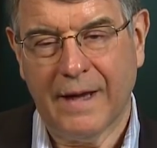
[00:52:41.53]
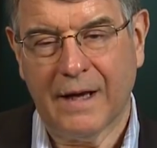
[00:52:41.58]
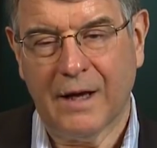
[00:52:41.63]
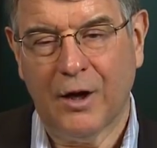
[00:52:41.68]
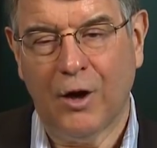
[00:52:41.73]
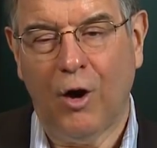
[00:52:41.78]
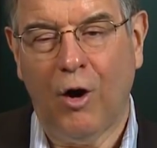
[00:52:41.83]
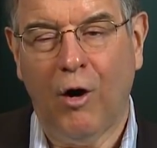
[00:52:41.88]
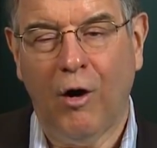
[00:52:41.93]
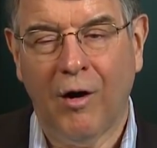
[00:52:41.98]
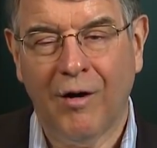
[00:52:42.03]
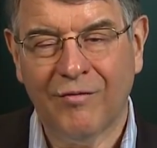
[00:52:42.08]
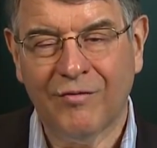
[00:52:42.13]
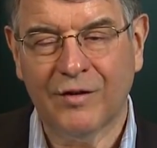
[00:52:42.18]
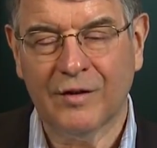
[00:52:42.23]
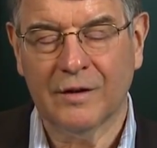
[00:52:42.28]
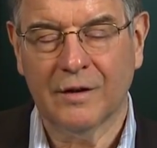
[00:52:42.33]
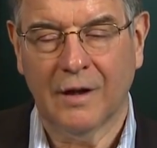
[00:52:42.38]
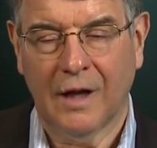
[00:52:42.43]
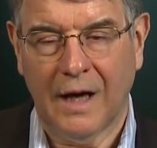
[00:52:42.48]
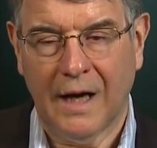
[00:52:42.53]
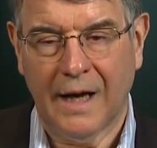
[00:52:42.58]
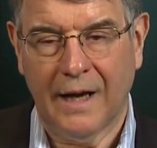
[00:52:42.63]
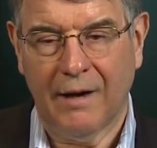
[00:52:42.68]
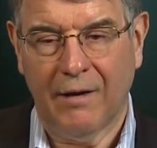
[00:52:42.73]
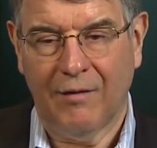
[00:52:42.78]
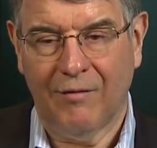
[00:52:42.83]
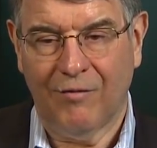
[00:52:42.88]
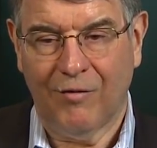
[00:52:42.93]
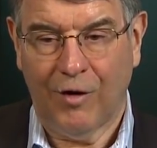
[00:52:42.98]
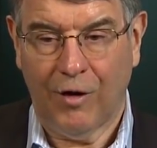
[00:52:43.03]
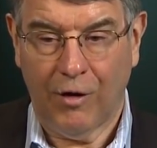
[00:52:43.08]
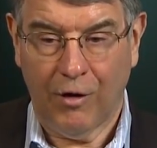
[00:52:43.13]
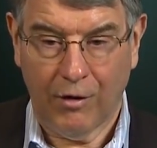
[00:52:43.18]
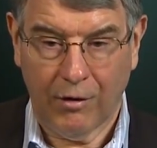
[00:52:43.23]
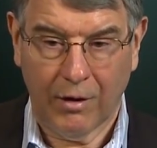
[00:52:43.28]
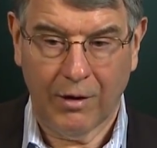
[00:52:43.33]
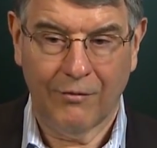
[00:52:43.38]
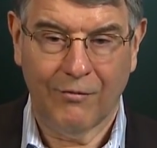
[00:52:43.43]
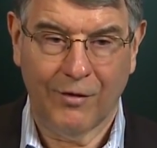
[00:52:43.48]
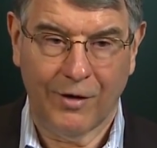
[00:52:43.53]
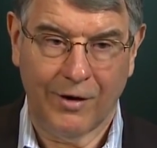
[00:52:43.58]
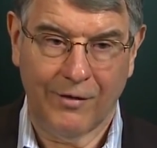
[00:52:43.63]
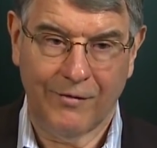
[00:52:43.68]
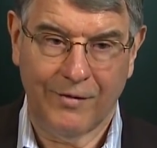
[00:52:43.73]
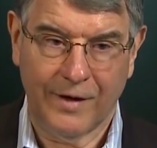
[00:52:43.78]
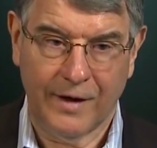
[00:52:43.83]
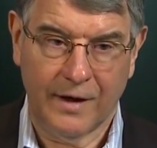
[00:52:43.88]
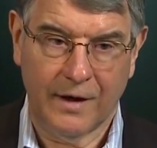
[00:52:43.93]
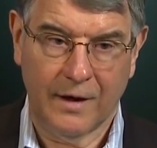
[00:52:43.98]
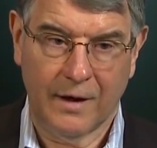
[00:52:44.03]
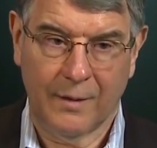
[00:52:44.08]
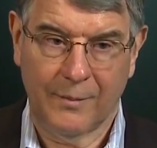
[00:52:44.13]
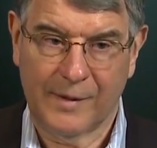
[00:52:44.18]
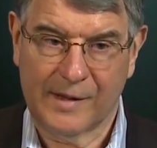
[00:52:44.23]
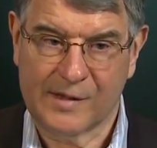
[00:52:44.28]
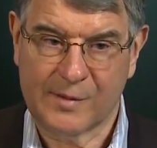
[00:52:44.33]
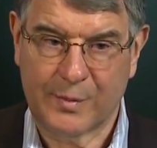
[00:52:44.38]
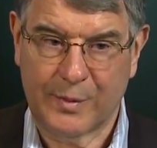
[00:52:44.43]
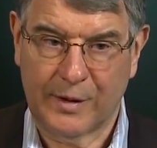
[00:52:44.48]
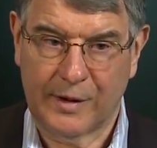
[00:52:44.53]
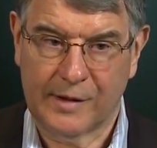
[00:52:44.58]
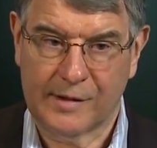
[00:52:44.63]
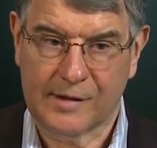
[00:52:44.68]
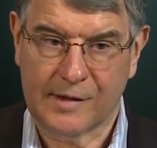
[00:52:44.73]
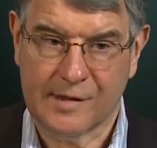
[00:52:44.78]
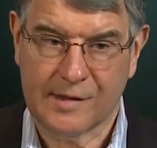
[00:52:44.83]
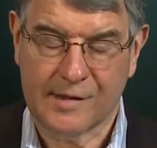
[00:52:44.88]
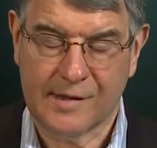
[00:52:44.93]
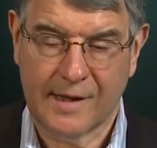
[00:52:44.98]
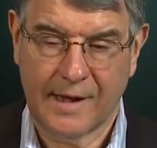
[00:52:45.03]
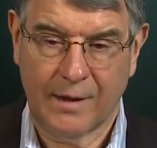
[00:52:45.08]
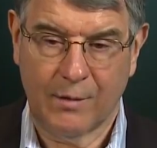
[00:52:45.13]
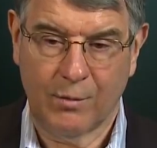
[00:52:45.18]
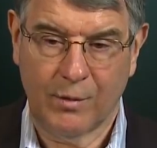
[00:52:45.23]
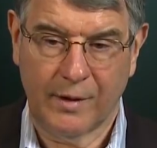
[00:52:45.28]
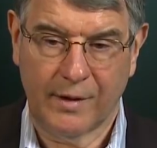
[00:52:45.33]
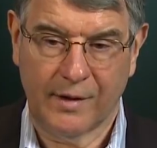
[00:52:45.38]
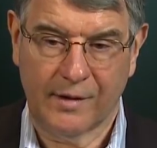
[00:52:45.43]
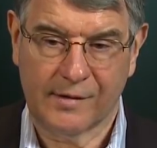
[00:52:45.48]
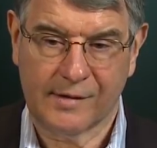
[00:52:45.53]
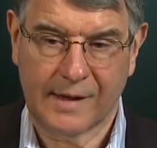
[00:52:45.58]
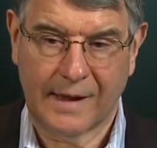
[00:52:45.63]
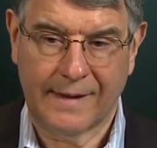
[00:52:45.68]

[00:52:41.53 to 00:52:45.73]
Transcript: an awful lot of all of our Vietnam experiences stayed with us.